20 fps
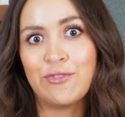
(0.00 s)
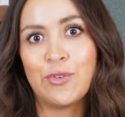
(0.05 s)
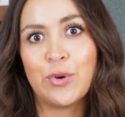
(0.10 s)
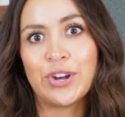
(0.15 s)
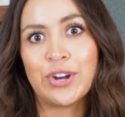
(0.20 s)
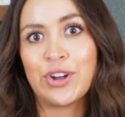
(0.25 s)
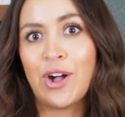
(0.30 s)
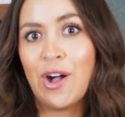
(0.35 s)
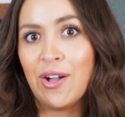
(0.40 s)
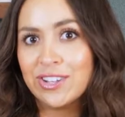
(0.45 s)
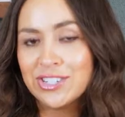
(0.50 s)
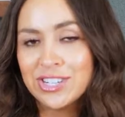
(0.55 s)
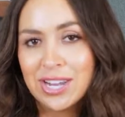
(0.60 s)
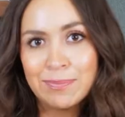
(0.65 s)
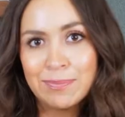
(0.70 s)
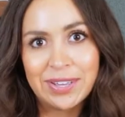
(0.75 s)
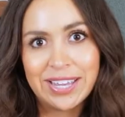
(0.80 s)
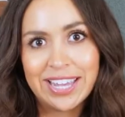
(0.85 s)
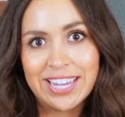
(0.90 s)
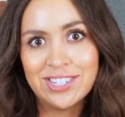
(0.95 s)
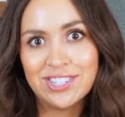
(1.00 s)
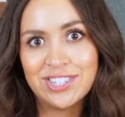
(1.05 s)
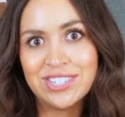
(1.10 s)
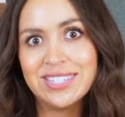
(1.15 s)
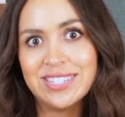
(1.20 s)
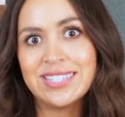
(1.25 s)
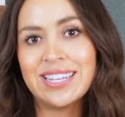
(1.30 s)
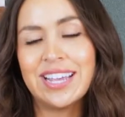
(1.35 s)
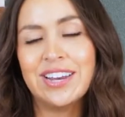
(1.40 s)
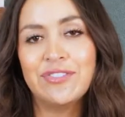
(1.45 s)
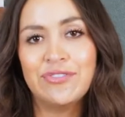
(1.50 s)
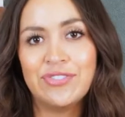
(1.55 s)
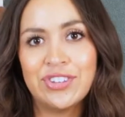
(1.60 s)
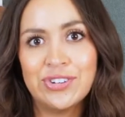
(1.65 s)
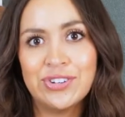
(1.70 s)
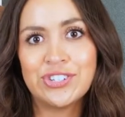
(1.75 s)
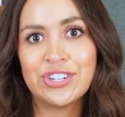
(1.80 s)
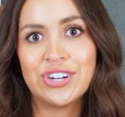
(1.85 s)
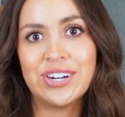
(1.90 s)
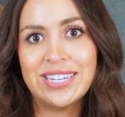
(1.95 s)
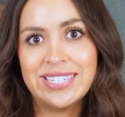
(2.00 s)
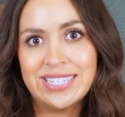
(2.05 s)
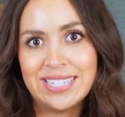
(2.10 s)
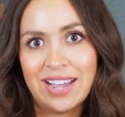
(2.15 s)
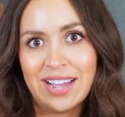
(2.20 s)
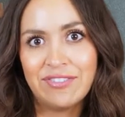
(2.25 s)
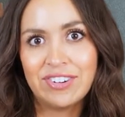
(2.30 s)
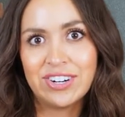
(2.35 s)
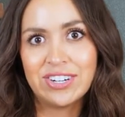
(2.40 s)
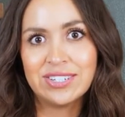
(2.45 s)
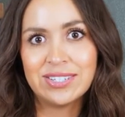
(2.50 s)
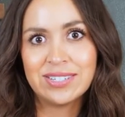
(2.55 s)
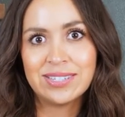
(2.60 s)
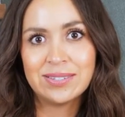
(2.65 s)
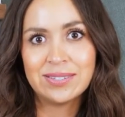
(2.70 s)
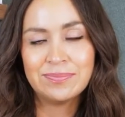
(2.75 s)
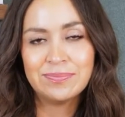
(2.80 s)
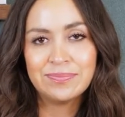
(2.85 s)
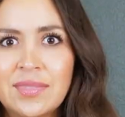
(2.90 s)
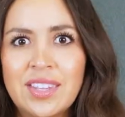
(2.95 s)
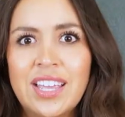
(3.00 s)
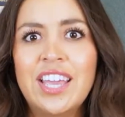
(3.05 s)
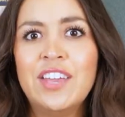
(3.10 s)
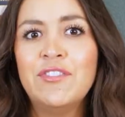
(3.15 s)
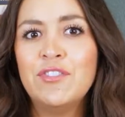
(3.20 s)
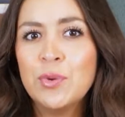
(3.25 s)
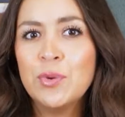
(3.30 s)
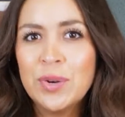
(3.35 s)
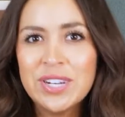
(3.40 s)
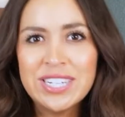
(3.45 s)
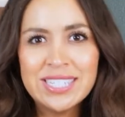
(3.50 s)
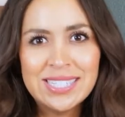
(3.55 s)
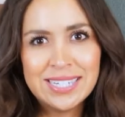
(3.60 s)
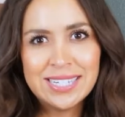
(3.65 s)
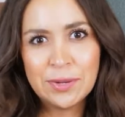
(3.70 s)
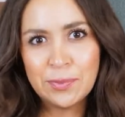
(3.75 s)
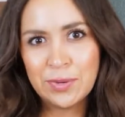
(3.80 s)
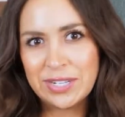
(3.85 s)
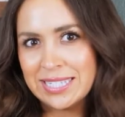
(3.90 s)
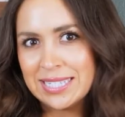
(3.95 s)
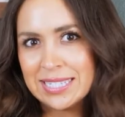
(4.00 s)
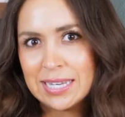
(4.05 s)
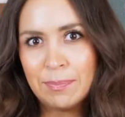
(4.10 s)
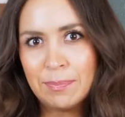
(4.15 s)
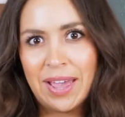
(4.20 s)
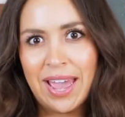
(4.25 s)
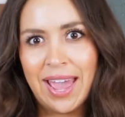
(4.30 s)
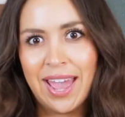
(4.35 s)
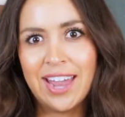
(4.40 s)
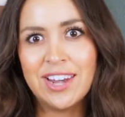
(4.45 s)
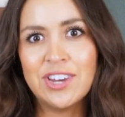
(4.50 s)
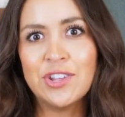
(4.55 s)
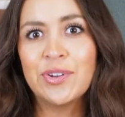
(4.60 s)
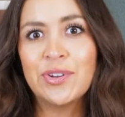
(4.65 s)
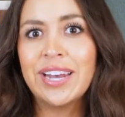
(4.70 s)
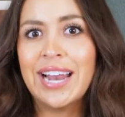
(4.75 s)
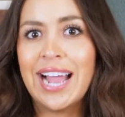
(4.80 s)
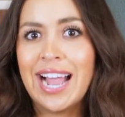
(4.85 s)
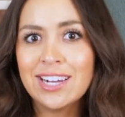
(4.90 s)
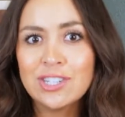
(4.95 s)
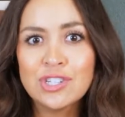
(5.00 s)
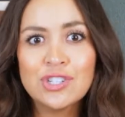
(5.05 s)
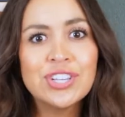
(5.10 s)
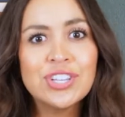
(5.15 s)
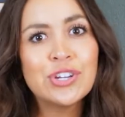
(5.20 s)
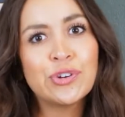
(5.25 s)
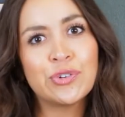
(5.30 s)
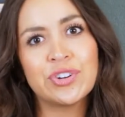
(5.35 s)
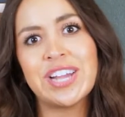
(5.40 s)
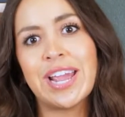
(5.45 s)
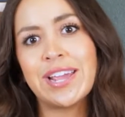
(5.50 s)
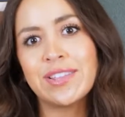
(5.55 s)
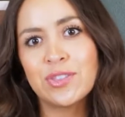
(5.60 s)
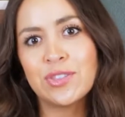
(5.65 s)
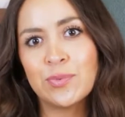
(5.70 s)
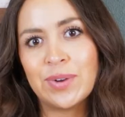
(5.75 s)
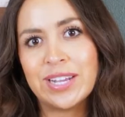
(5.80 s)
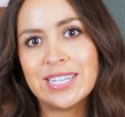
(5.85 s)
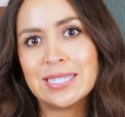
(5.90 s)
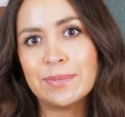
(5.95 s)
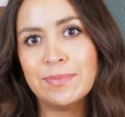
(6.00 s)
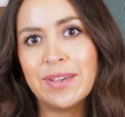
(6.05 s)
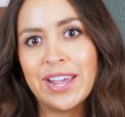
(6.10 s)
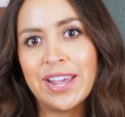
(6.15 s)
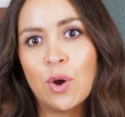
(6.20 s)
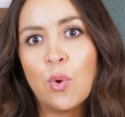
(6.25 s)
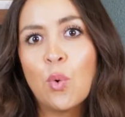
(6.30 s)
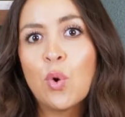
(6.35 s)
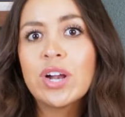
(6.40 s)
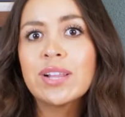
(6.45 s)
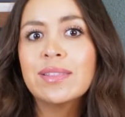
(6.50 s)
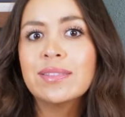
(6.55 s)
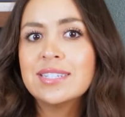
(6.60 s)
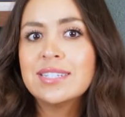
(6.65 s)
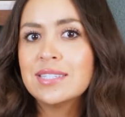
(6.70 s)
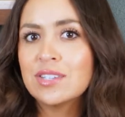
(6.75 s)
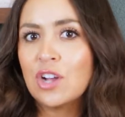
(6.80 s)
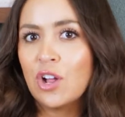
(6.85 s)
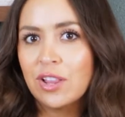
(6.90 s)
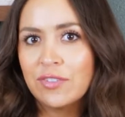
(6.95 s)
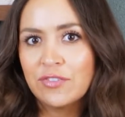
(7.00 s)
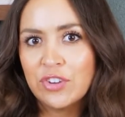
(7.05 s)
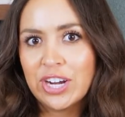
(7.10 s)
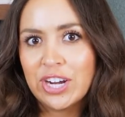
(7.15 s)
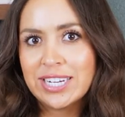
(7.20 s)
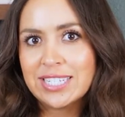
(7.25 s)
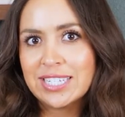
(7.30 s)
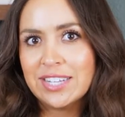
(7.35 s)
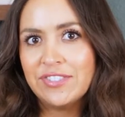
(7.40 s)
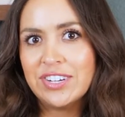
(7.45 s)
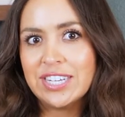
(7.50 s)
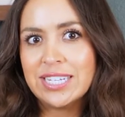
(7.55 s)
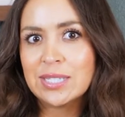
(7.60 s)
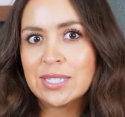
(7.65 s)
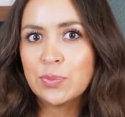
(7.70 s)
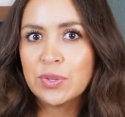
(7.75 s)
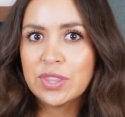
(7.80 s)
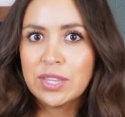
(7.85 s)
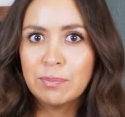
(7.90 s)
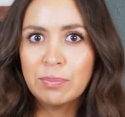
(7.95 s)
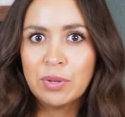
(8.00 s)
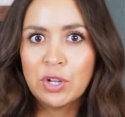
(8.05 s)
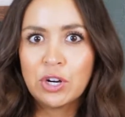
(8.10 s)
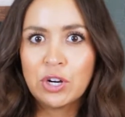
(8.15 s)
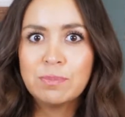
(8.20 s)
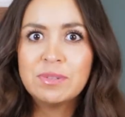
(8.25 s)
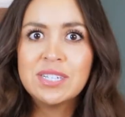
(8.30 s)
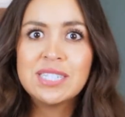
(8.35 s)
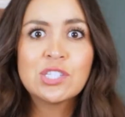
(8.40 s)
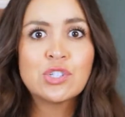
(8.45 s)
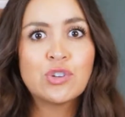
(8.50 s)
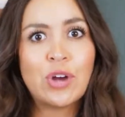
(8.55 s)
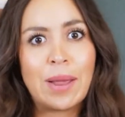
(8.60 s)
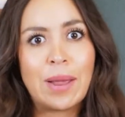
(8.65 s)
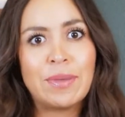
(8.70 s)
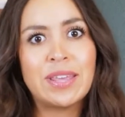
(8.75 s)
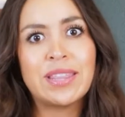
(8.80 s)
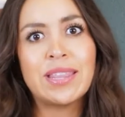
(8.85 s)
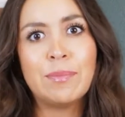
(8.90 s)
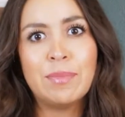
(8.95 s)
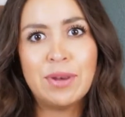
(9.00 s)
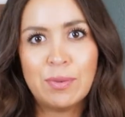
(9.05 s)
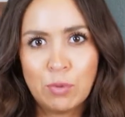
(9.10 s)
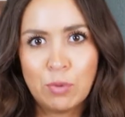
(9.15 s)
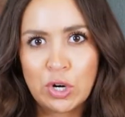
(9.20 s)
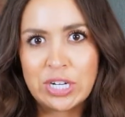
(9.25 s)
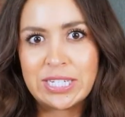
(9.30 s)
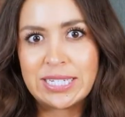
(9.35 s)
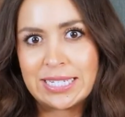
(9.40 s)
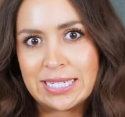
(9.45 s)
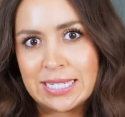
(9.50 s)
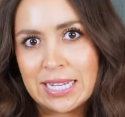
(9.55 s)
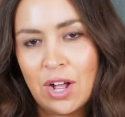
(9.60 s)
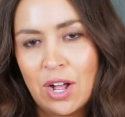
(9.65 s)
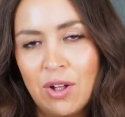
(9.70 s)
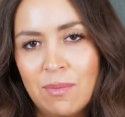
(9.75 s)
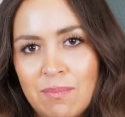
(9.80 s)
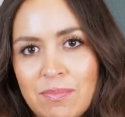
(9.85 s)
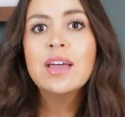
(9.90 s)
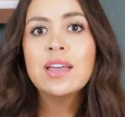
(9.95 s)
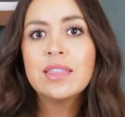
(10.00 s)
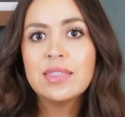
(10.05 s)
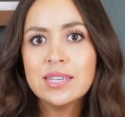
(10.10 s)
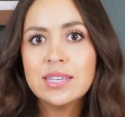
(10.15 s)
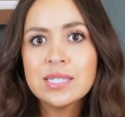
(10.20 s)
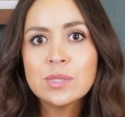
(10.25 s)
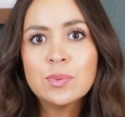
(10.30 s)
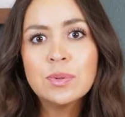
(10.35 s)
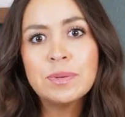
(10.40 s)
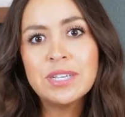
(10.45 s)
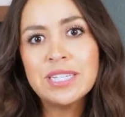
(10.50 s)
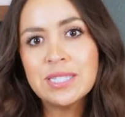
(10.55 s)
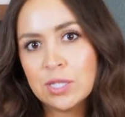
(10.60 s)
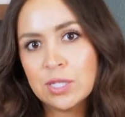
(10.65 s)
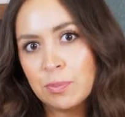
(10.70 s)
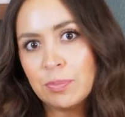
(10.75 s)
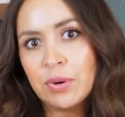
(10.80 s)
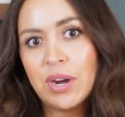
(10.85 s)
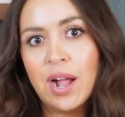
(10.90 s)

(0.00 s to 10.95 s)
for college applications and future endeavors. If you want to stay one step ahead, you can actually create the resume or list all of your activities with a blurb describing them in more detail. This will be super